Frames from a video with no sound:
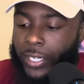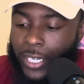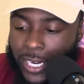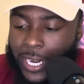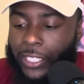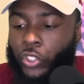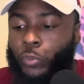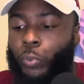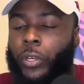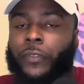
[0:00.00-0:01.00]
Then he got the two
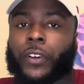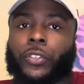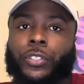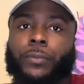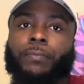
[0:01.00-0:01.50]
point conversion.